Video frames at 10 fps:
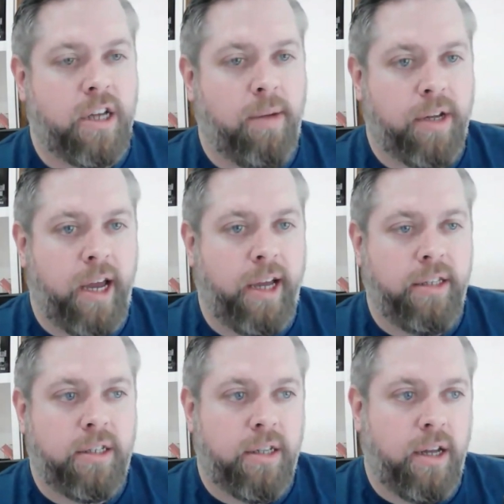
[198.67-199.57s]
come
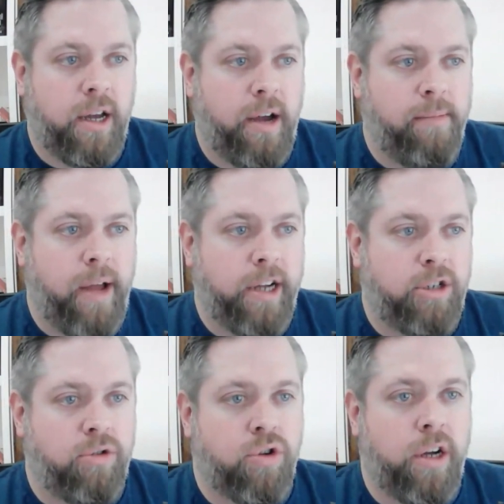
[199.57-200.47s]
against
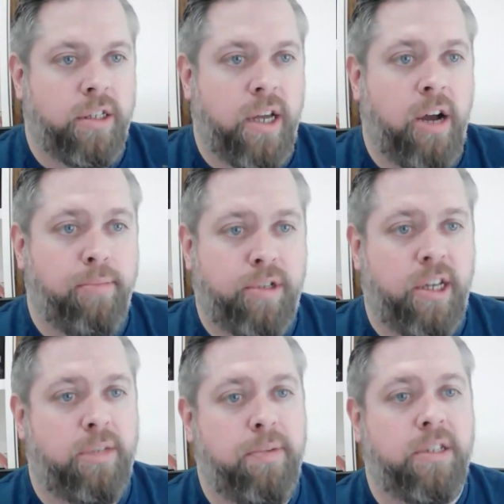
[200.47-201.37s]
as you're trying to help
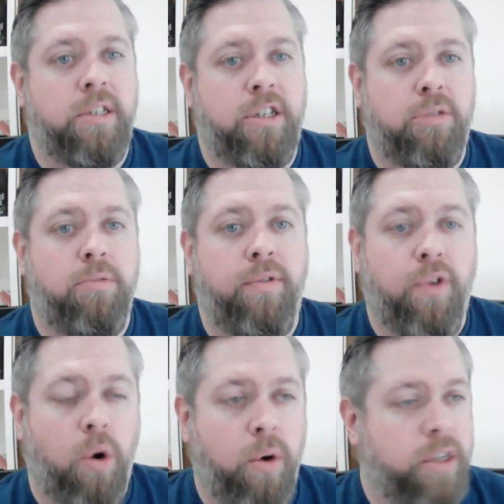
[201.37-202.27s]
protect businesses to move
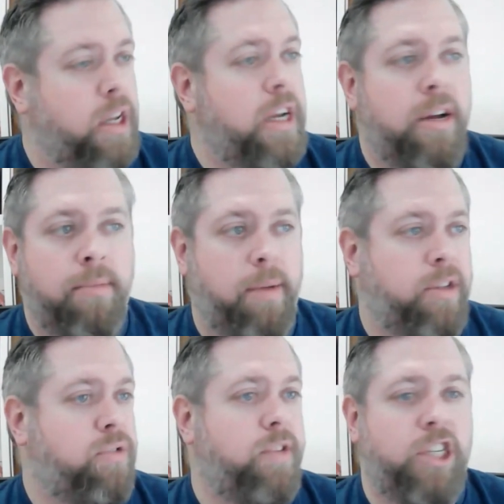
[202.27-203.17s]
forward,
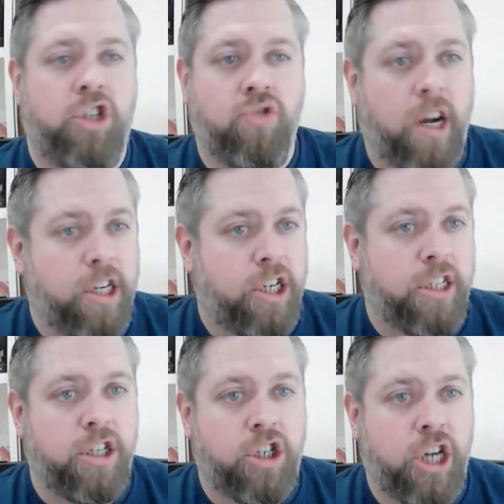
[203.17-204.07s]
maybe to
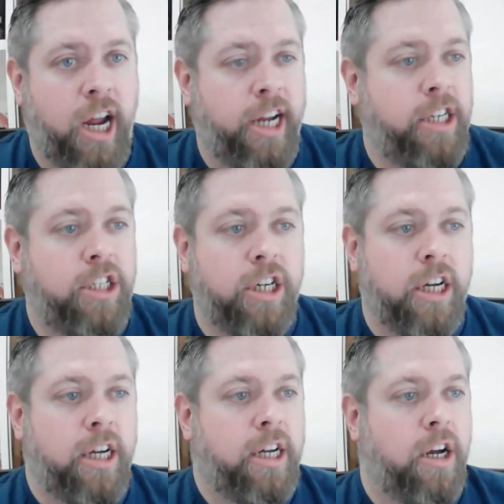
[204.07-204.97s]
restructure, to change,
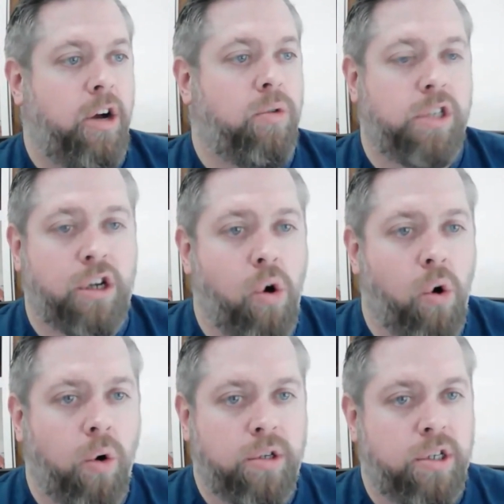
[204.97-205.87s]
alter
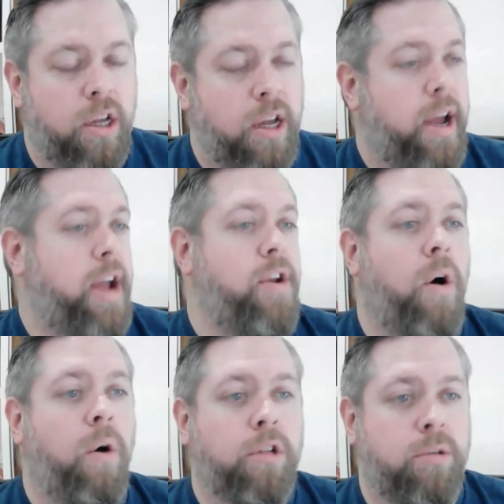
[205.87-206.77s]
course, and
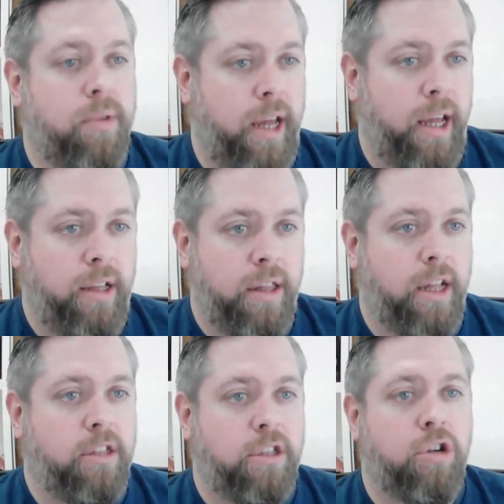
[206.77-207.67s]
ultimately
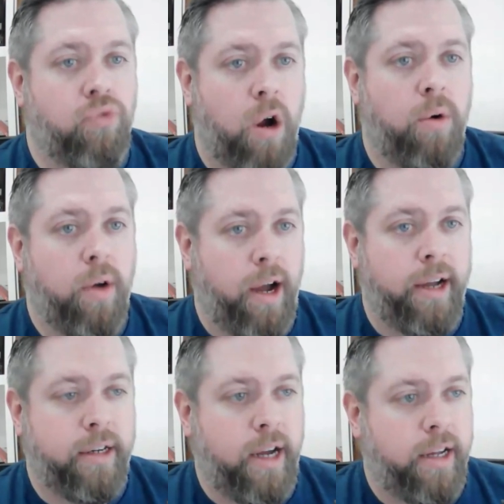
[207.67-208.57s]
then to grow
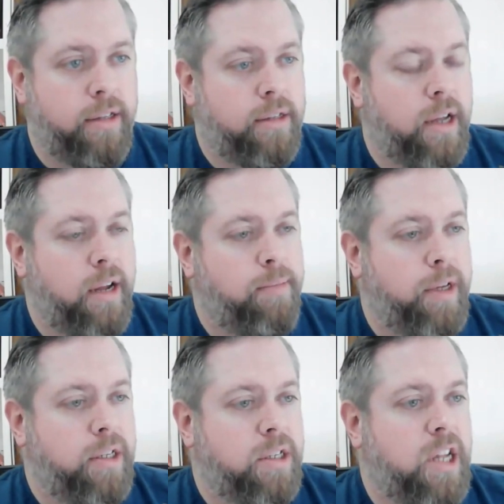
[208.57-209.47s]
and
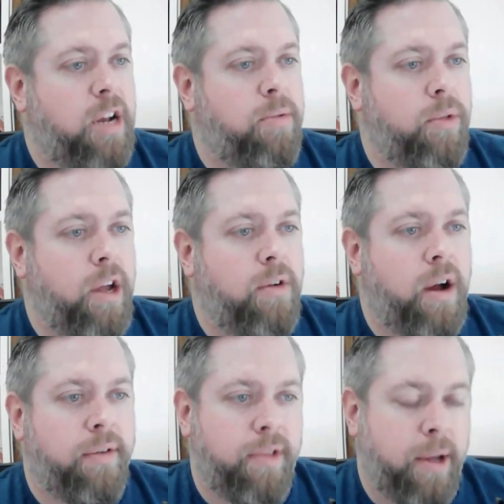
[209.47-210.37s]
be sustainable
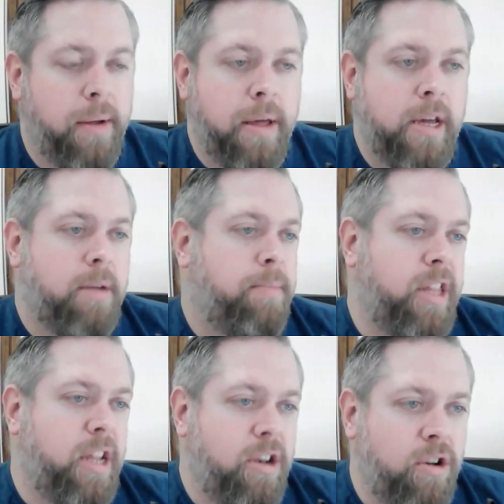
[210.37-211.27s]
thereafter.
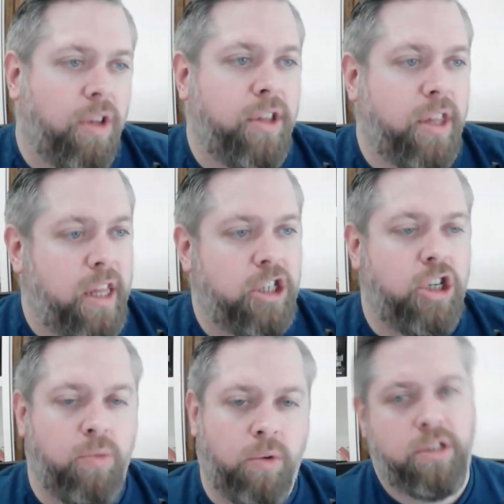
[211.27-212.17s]
But they're not the
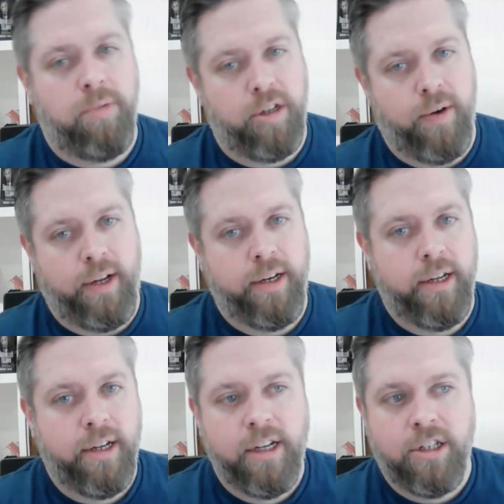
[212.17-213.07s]
things you want to be doing.
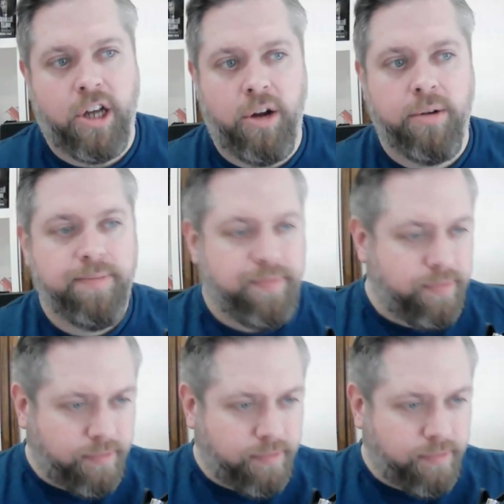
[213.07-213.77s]
So